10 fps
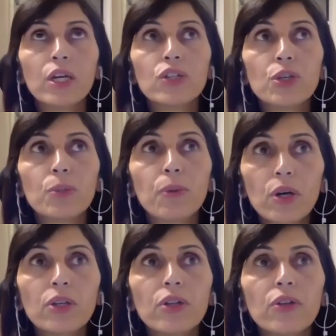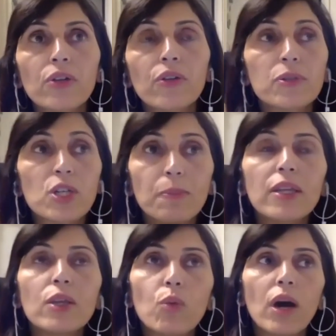be the
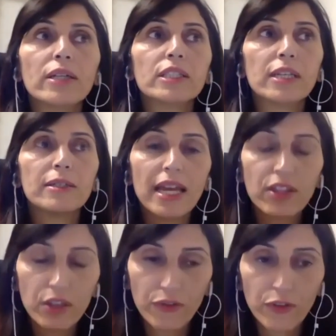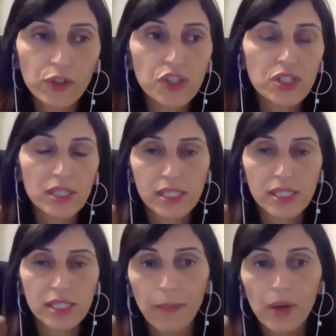one to take the first
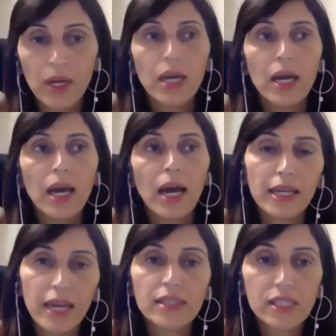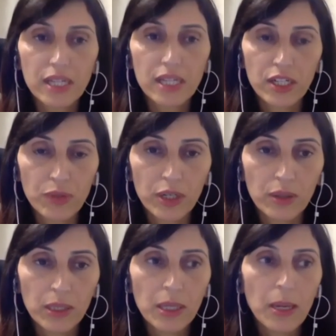step against Israel,
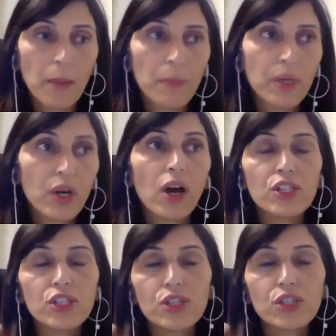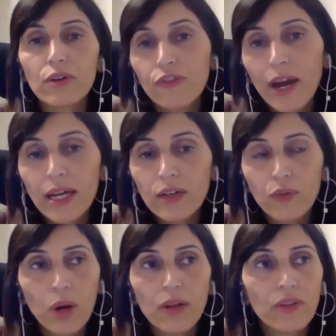because they're afraid of
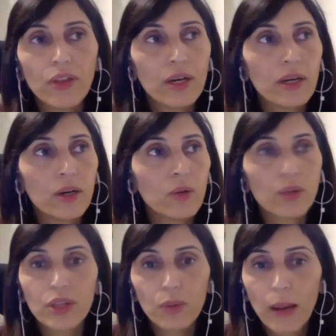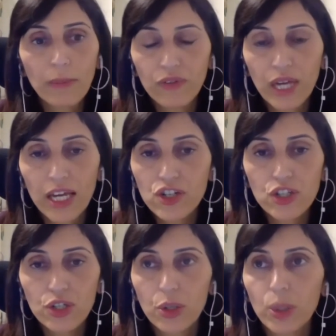what the ramifications
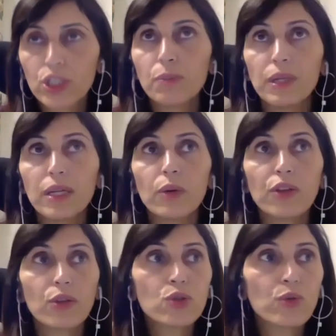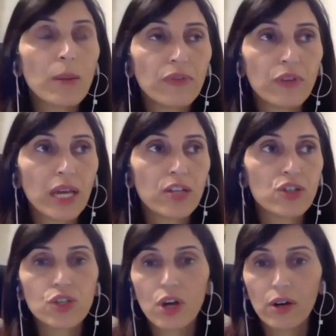are going to be, whether those
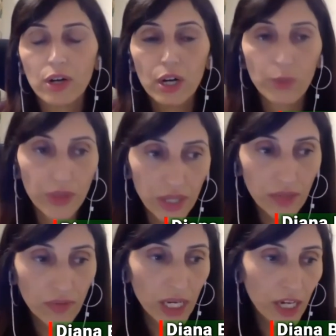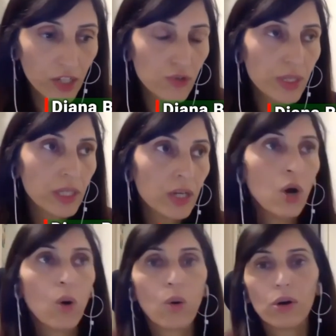ramifications are within the country
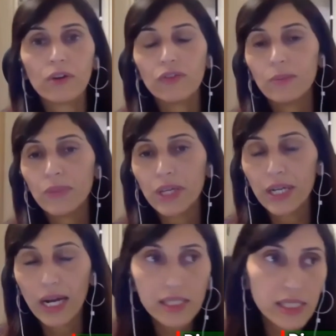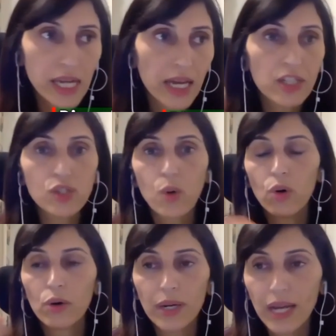or from the United States
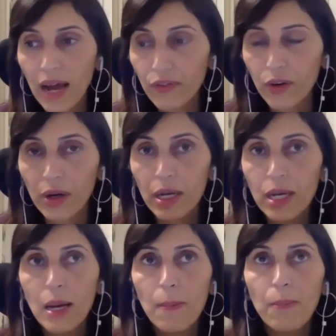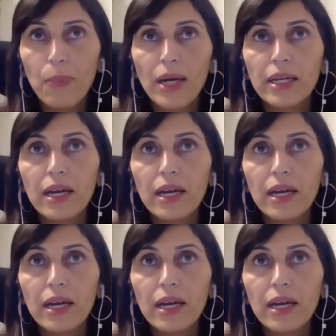or whatever. But